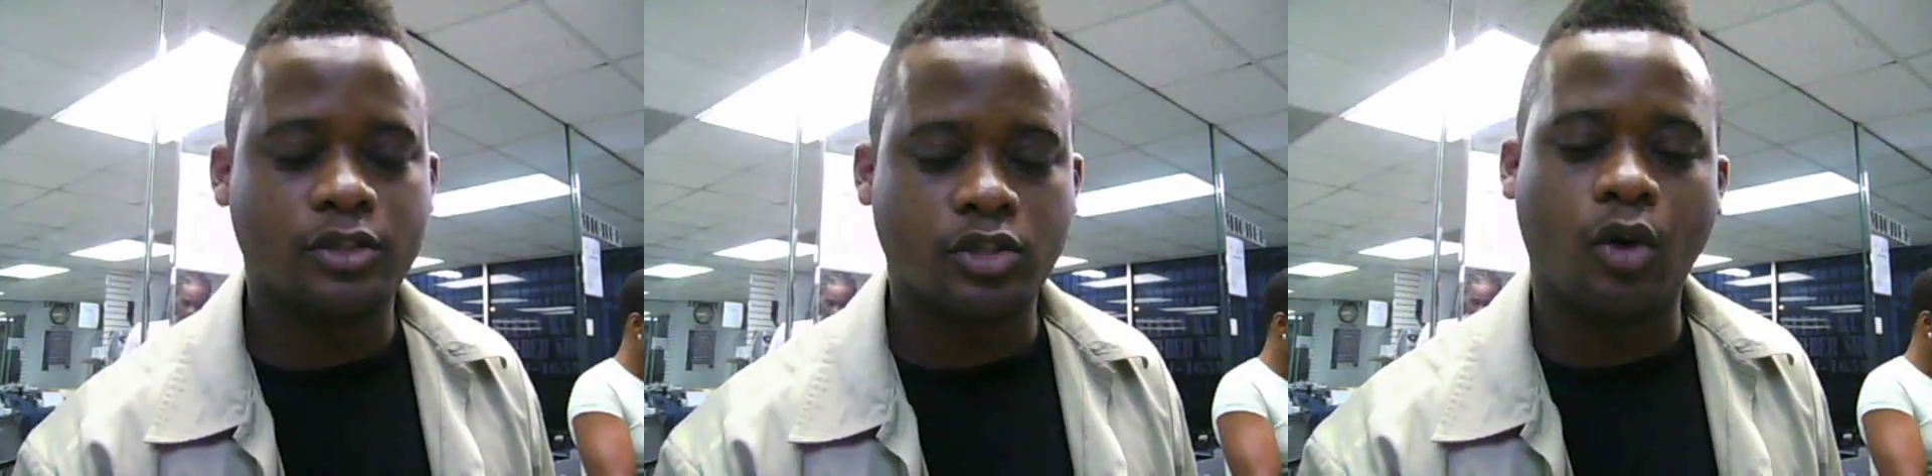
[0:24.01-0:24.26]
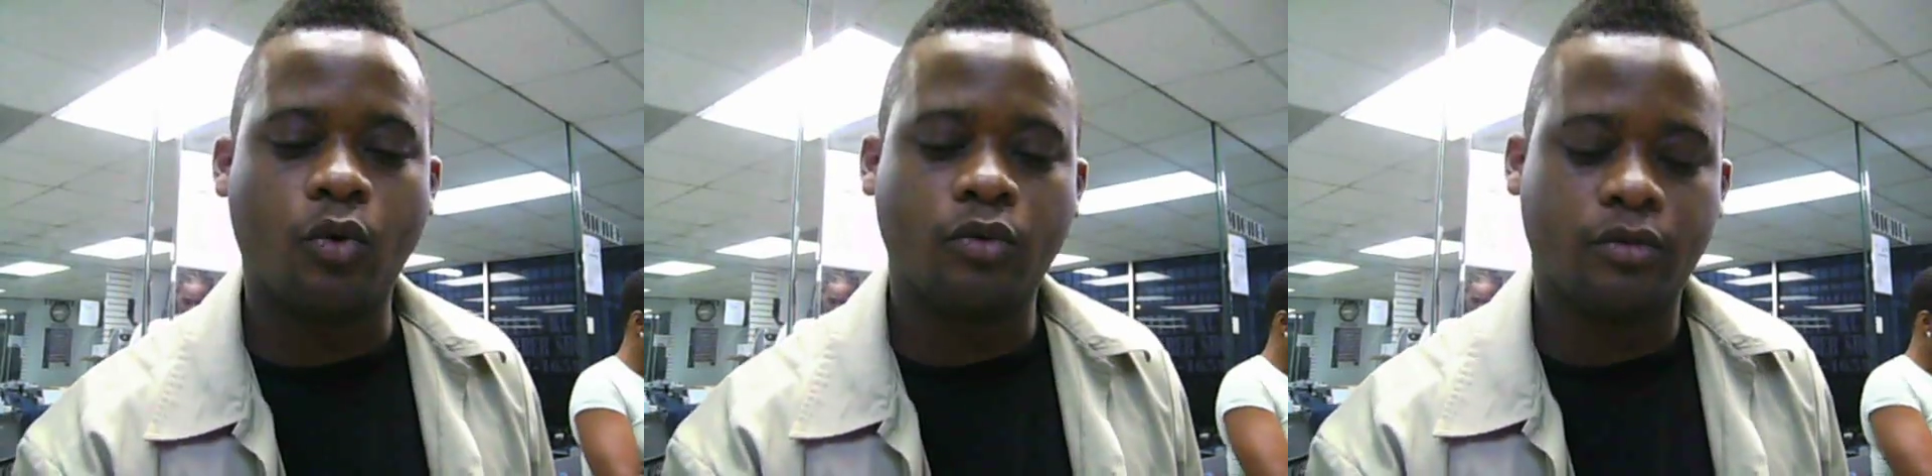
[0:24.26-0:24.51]

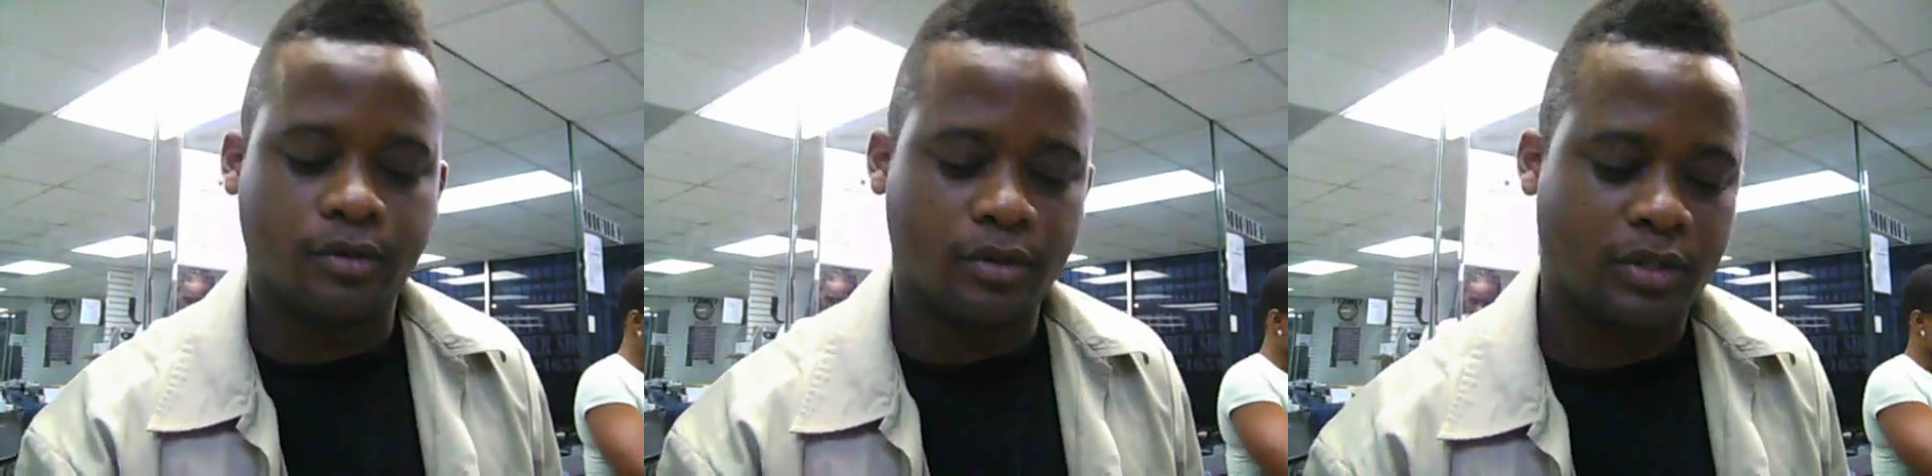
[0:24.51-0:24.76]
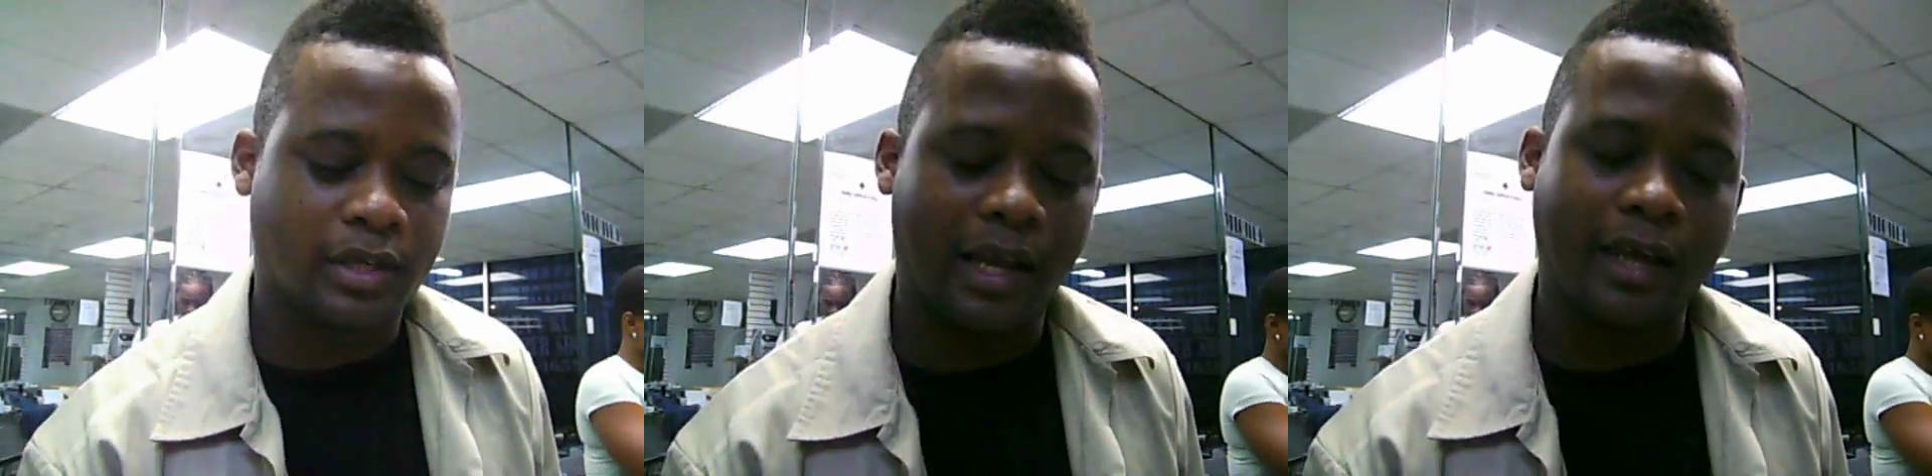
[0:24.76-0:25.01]
So, you
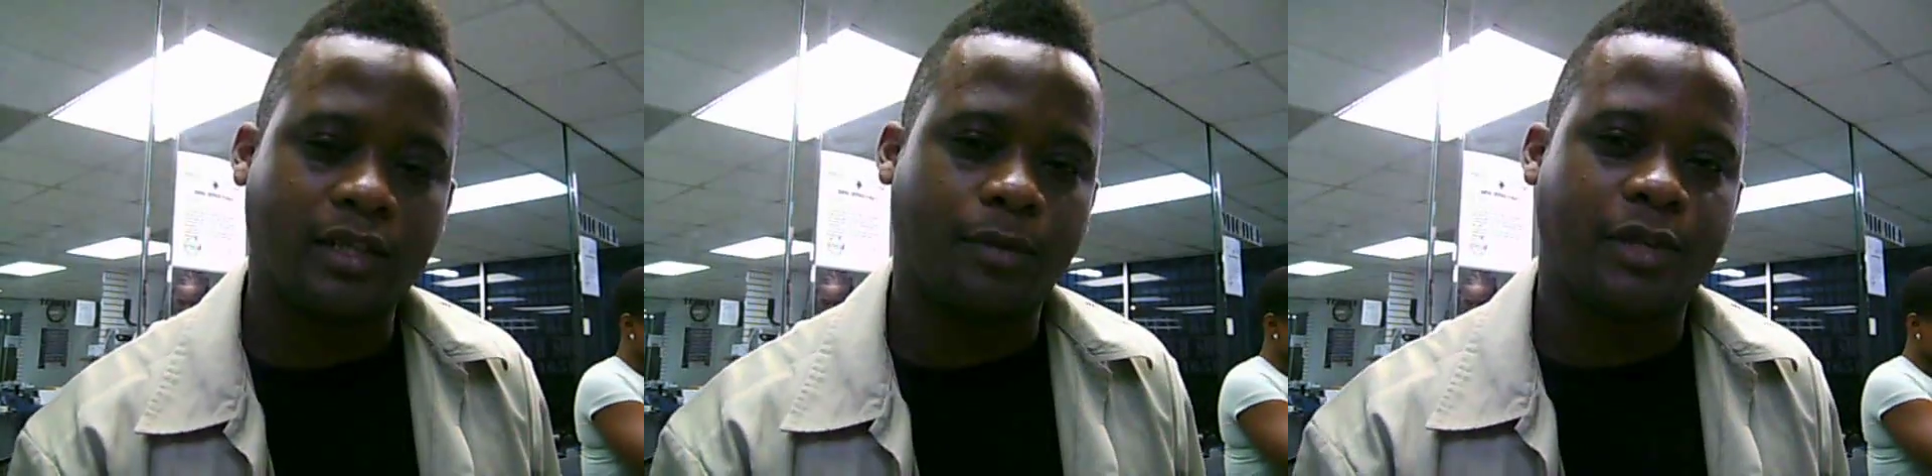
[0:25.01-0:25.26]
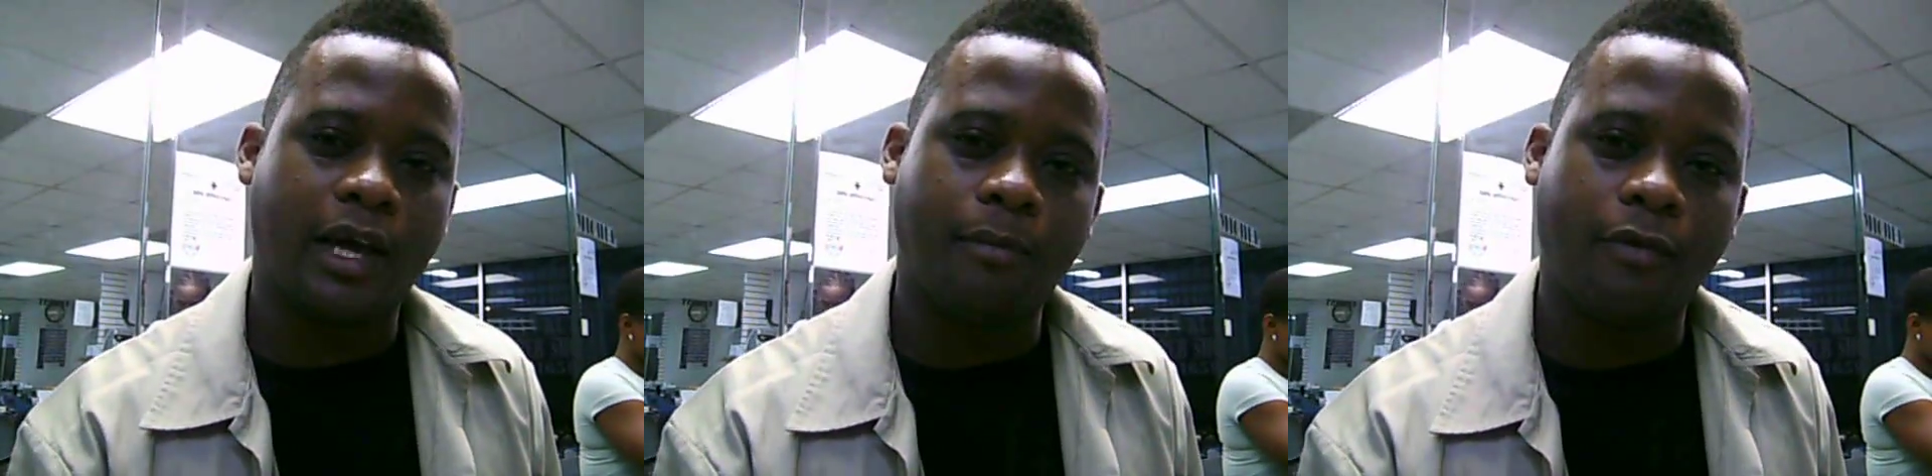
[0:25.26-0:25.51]
see, like
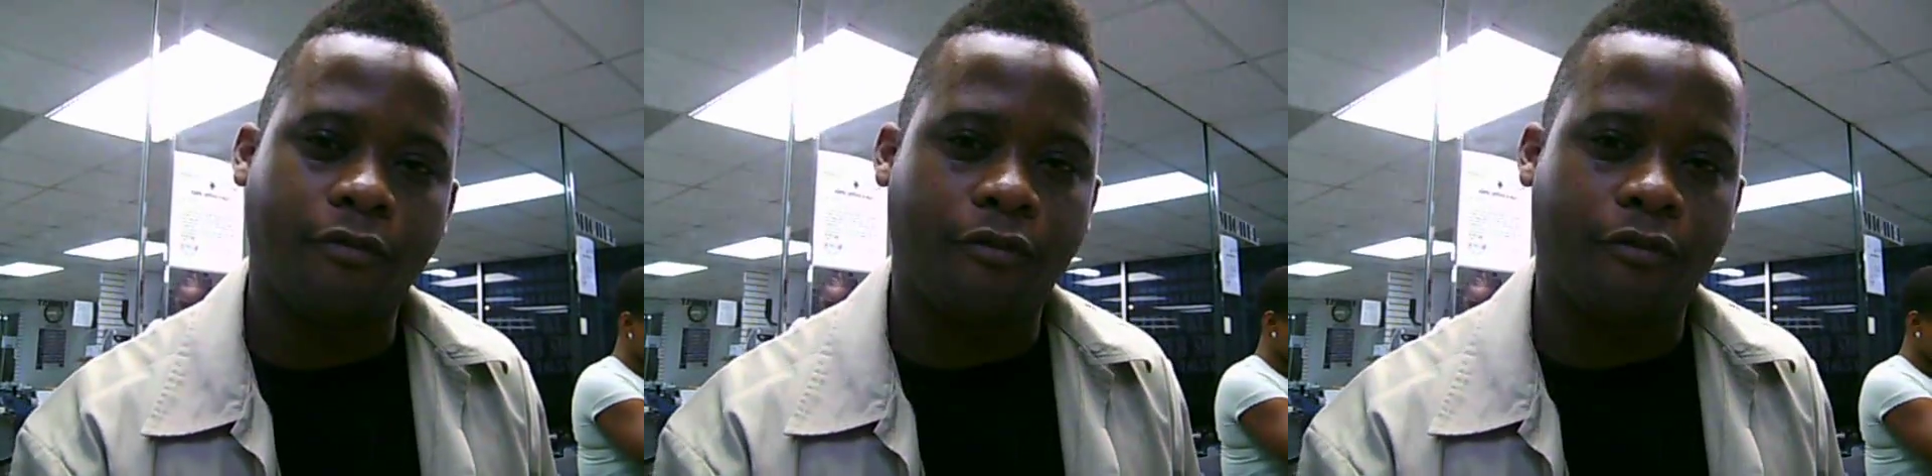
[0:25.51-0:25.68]
September